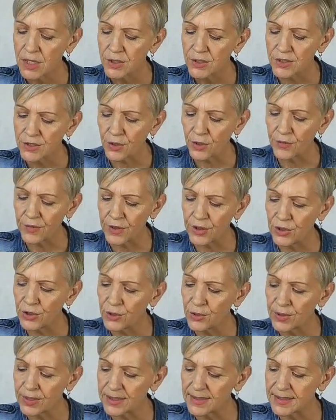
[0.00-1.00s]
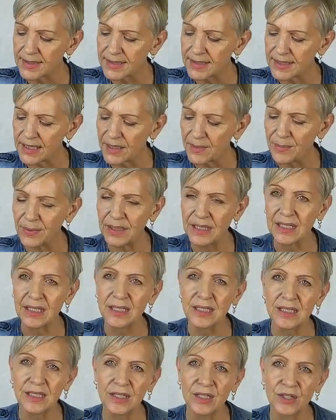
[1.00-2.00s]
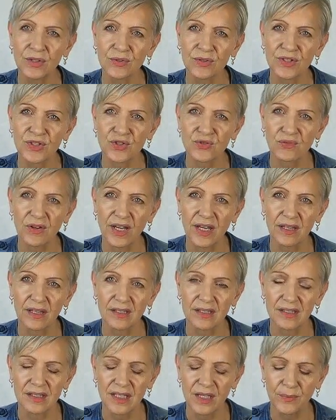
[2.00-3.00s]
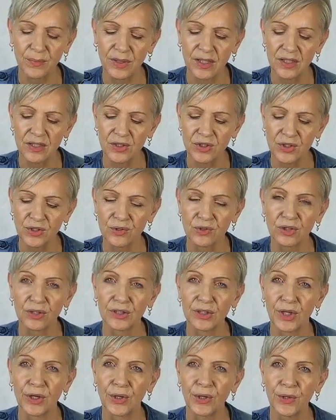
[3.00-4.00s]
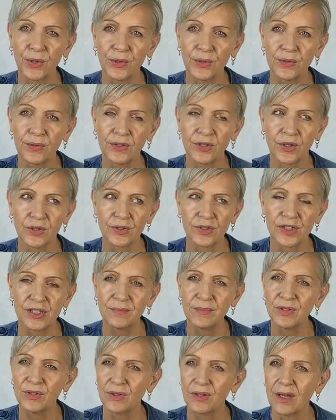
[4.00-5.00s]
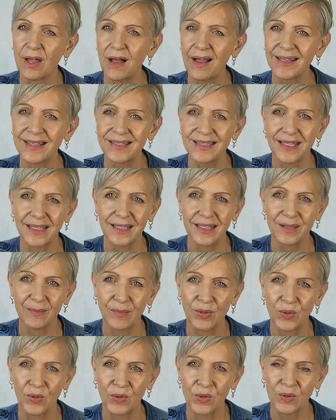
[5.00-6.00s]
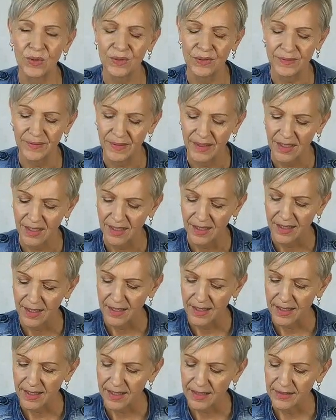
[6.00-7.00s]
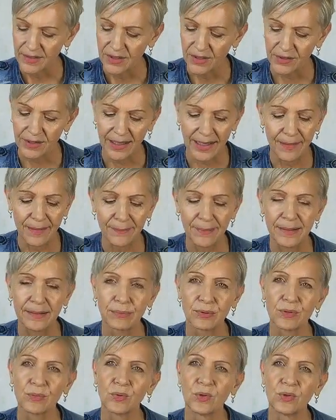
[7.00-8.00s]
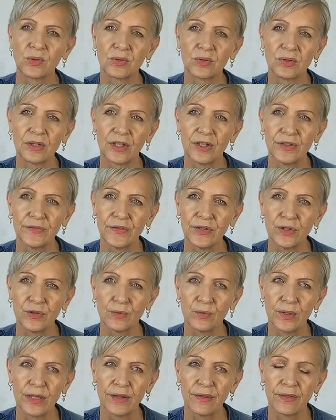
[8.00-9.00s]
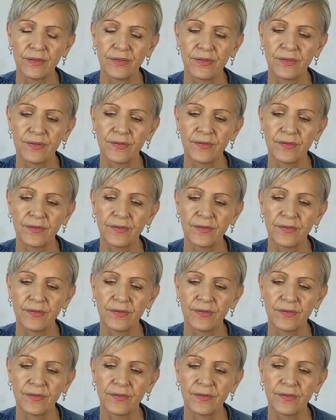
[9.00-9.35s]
so that you can step into your strength, step into your glow, not dim your light anymore, not allow people to walk all over you with